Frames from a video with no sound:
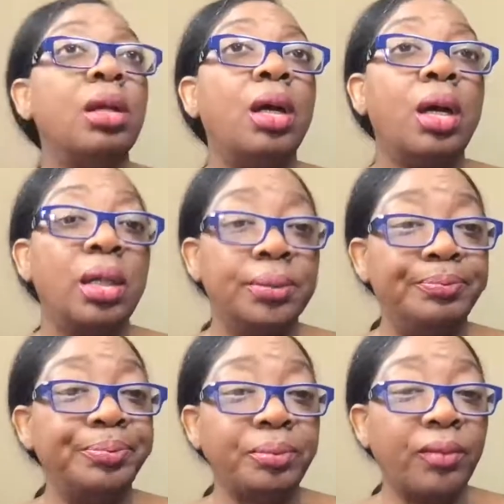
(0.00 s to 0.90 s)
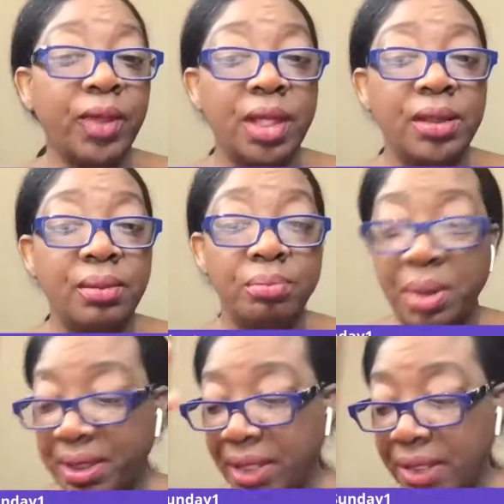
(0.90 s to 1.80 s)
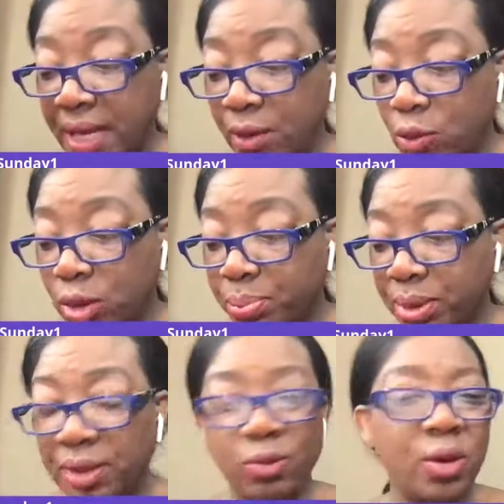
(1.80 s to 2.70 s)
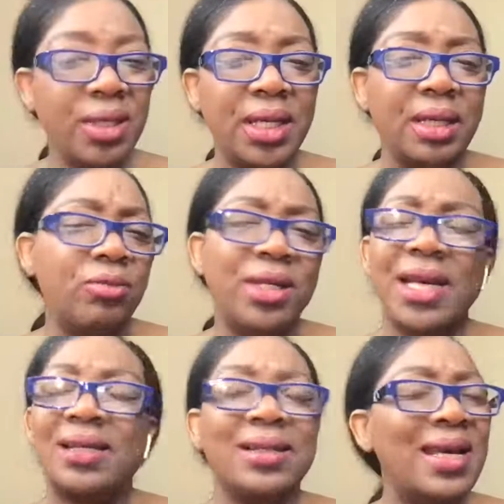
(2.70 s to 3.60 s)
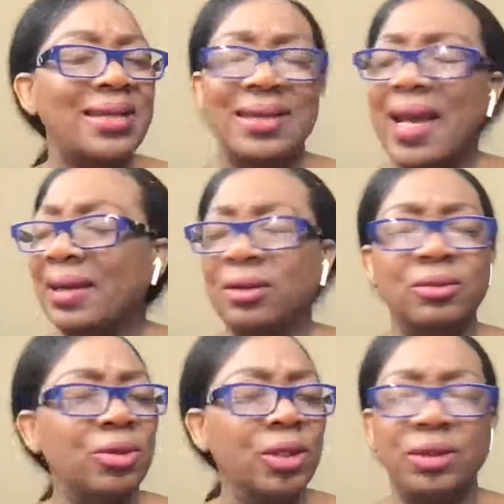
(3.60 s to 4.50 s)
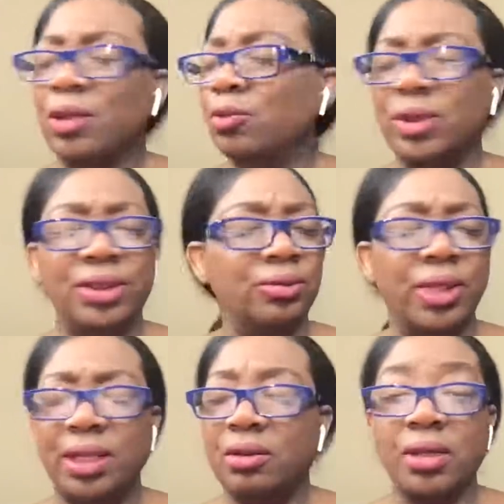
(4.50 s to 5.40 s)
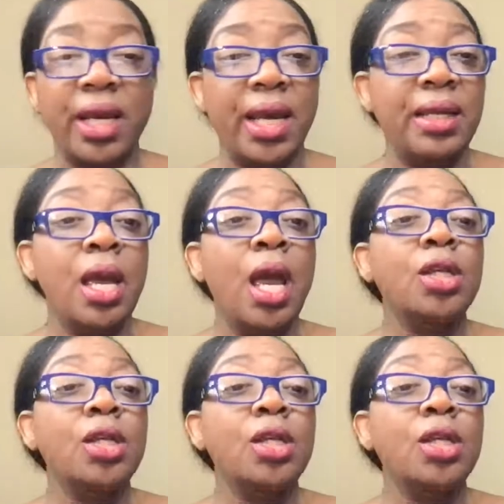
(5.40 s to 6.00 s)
But then they don't want to put the work in. Well, that's not going to work no which way. Okay.